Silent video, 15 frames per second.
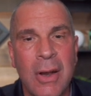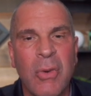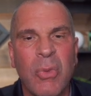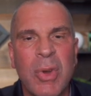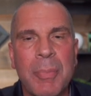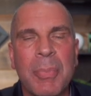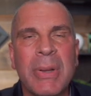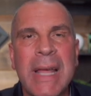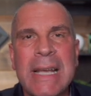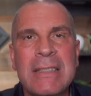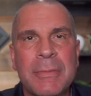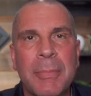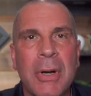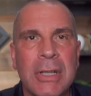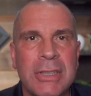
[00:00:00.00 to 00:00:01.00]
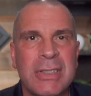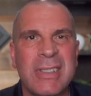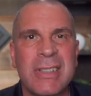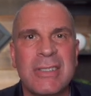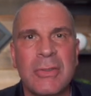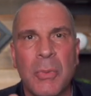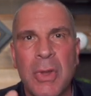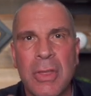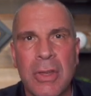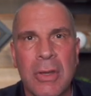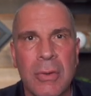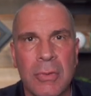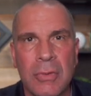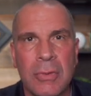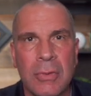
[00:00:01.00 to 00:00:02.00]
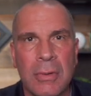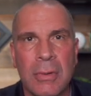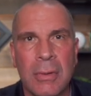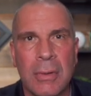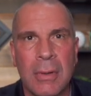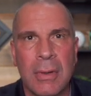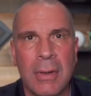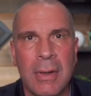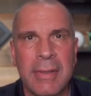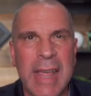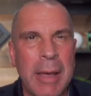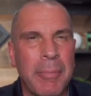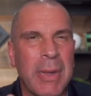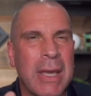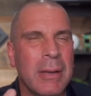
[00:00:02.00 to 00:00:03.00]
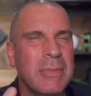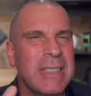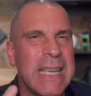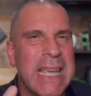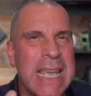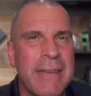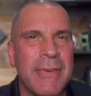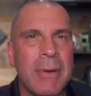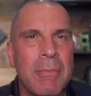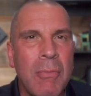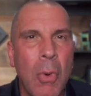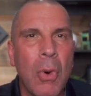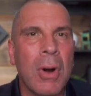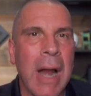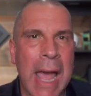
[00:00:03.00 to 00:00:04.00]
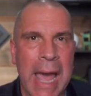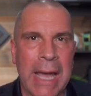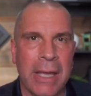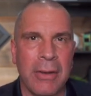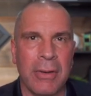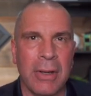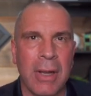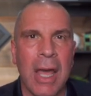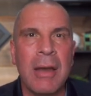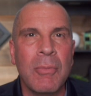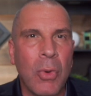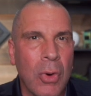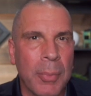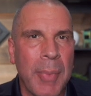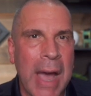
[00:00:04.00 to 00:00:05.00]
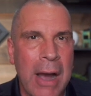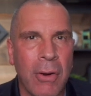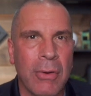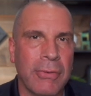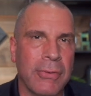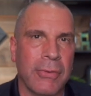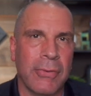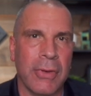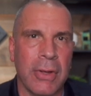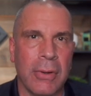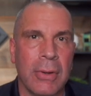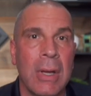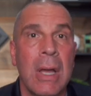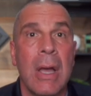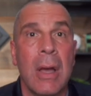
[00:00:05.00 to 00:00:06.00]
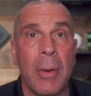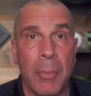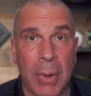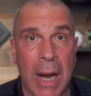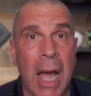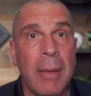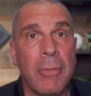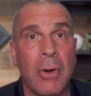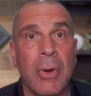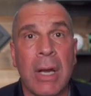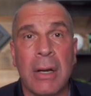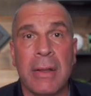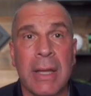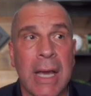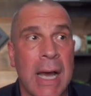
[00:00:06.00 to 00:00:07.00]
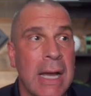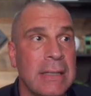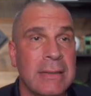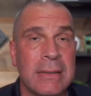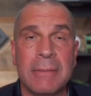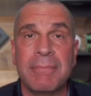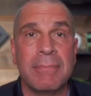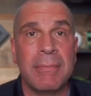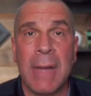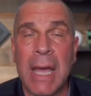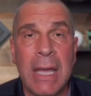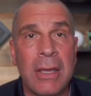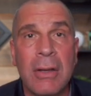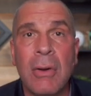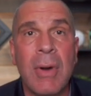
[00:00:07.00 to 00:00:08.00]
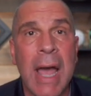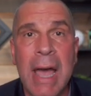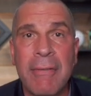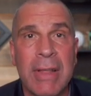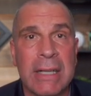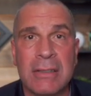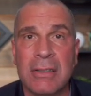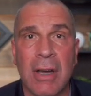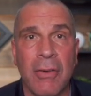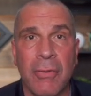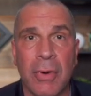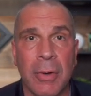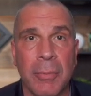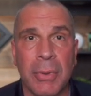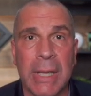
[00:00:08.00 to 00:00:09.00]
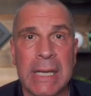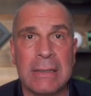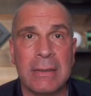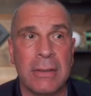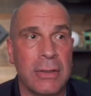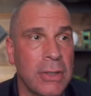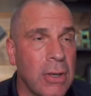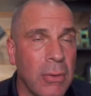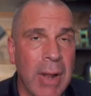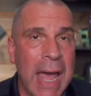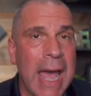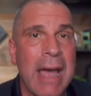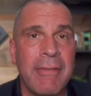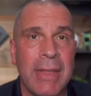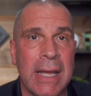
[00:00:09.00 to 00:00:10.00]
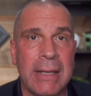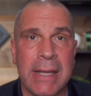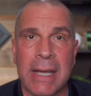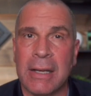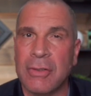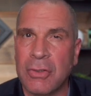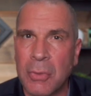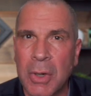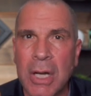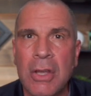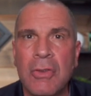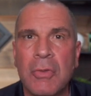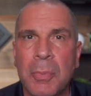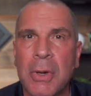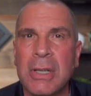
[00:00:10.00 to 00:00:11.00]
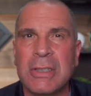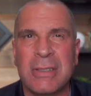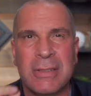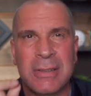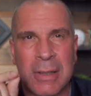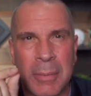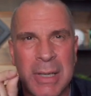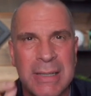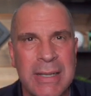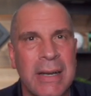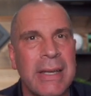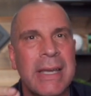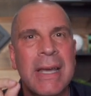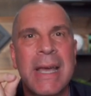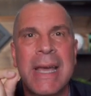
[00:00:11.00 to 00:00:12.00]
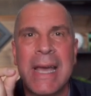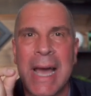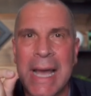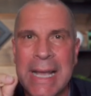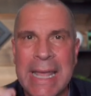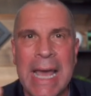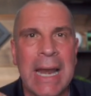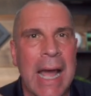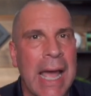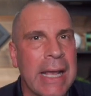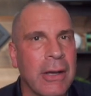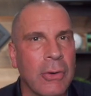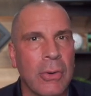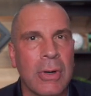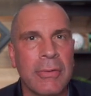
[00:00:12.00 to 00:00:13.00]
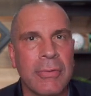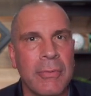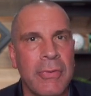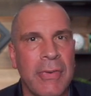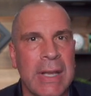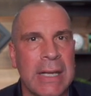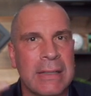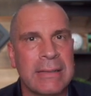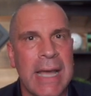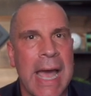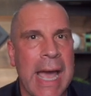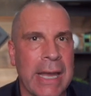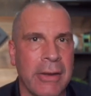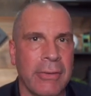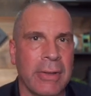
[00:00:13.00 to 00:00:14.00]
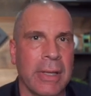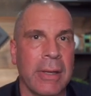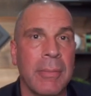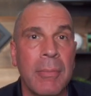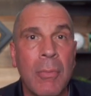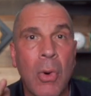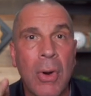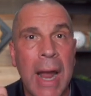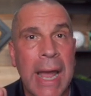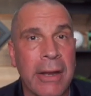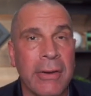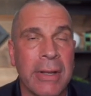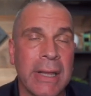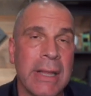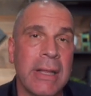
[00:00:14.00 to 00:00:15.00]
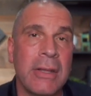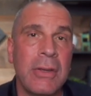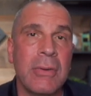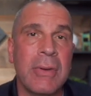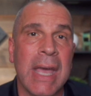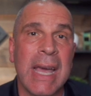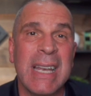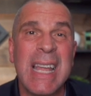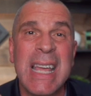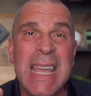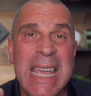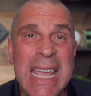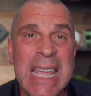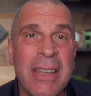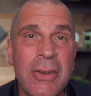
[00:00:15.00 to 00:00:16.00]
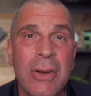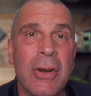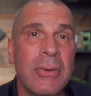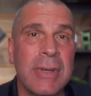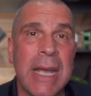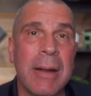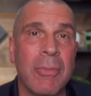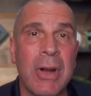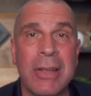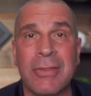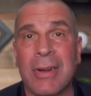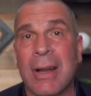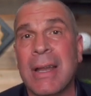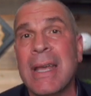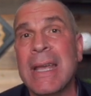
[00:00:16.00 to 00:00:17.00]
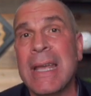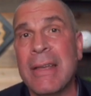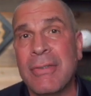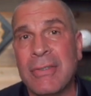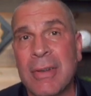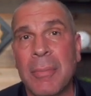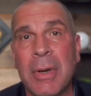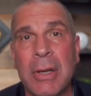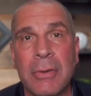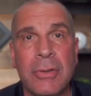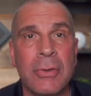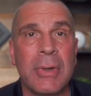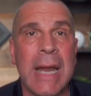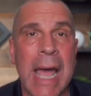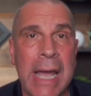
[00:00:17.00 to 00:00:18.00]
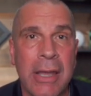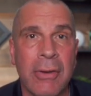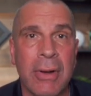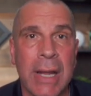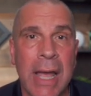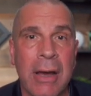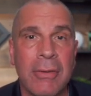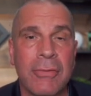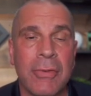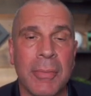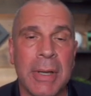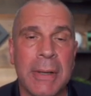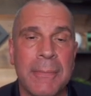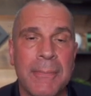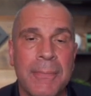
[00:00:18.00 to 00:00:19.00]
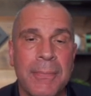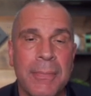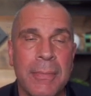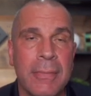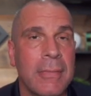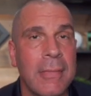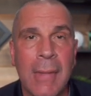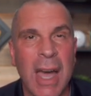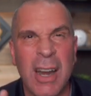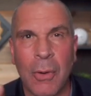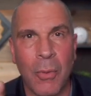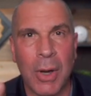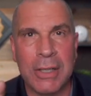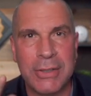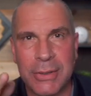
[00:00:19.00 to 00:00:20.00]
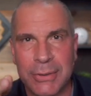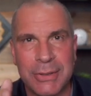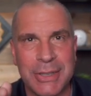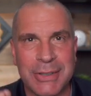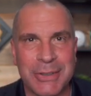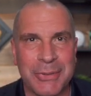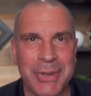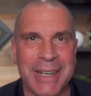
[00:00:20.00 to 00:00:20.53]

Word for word: replace purchases with use. That becomes even more accurate and more powerful for you. But I'm going under the guise that hey, you don't have that software in place. You don't have that data. So we're going to use purchases. And I'm going to tell you again, I can order from Phoenix accurately, more accurately than you can in your own damn restaurant if somebody will do an accurate count for me. I don't want to, just so we're